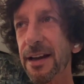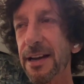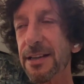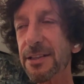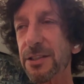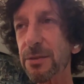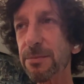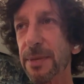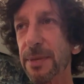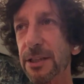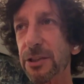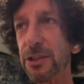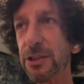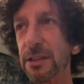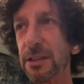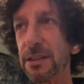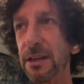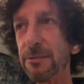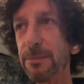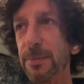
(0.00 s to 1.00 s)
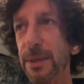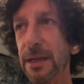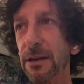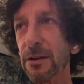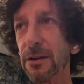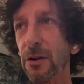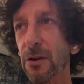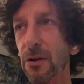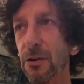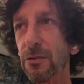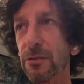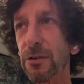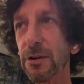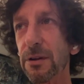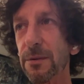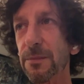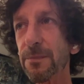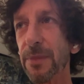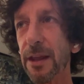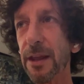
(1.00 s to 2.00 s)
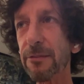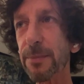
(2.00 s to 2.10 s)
As you mentioned, I've been all over.